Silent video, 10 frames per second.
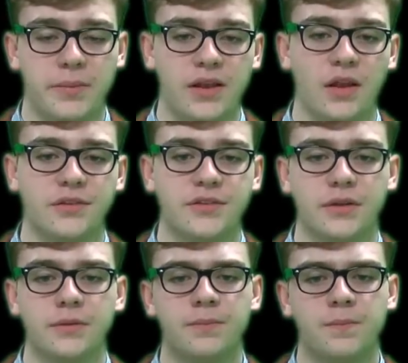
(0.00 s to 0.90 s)
it can be classed so.
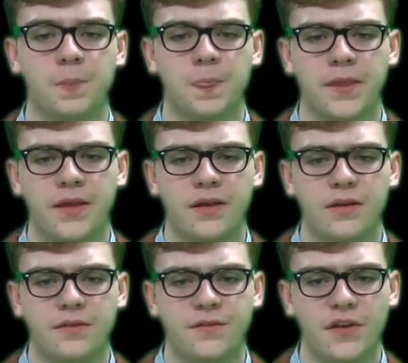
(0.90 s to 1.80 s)

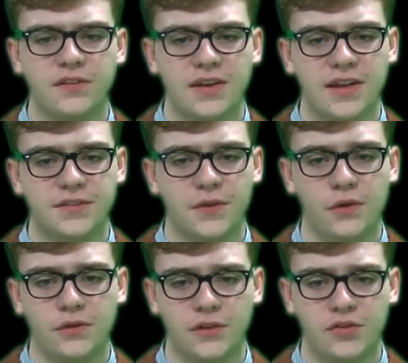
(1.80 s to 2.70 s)
Firstly, let's
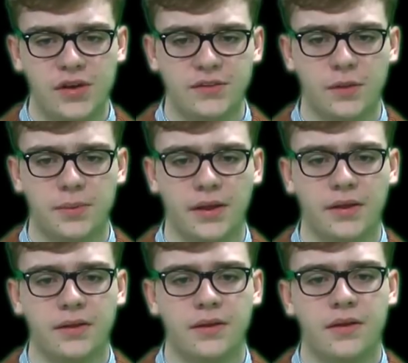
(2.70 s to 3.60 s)
focus on the trailer's opening.
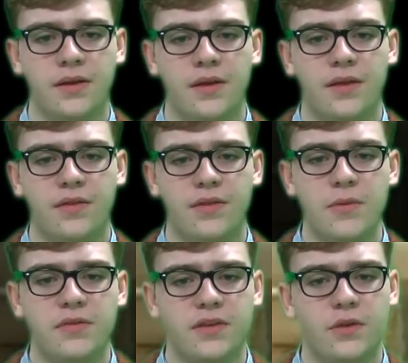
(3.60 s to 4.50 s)
The
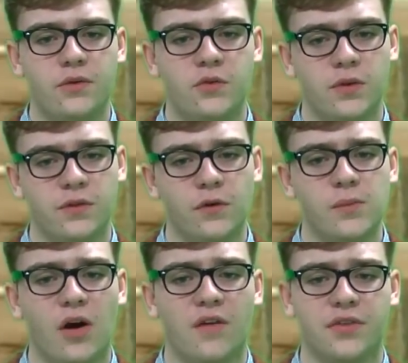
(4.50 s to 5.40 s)
music used during the
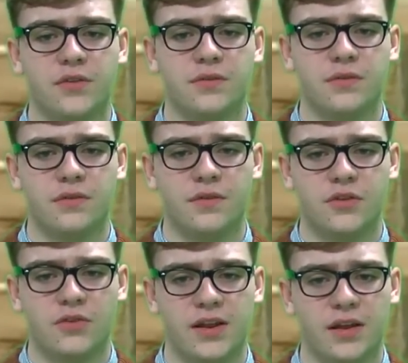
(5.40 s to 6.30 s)
former half of
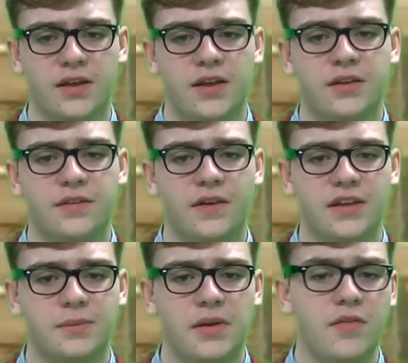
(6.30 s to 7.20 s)
the trailer
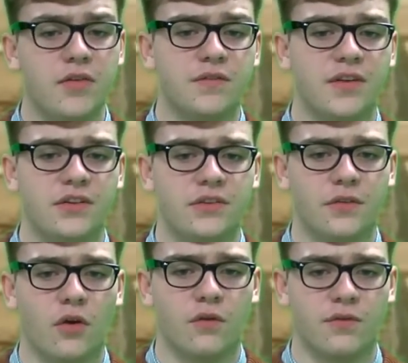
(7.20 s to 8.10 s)
defies many of the conventions
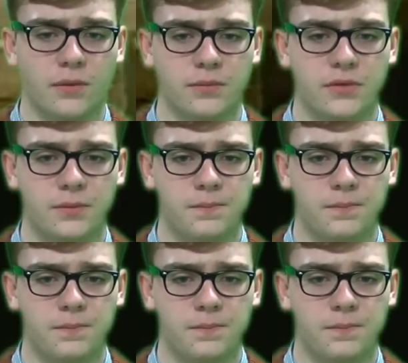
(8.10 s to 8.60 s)
of horror films,